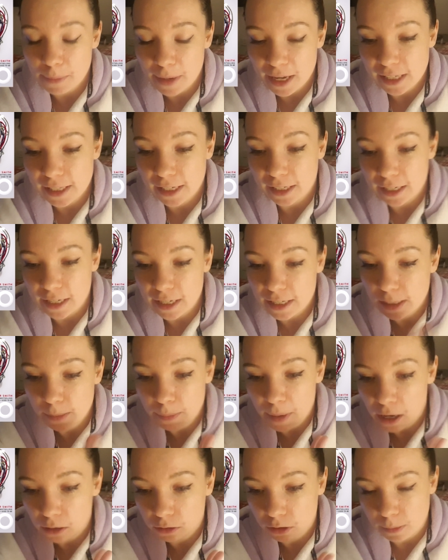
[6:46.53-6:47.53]
Basically, it's
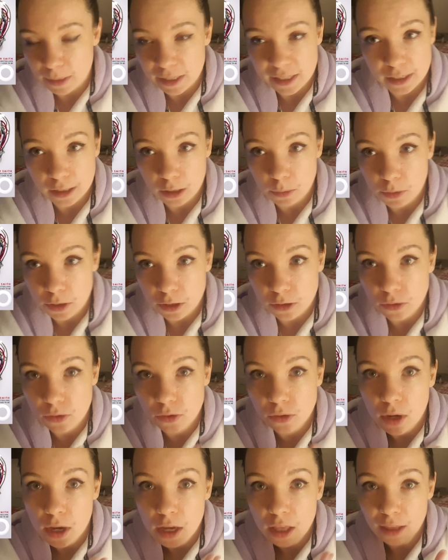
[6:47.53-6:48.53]
about domestic
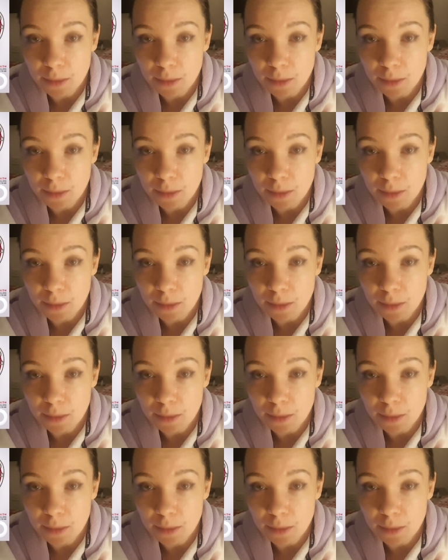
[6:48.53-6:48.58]
abuse.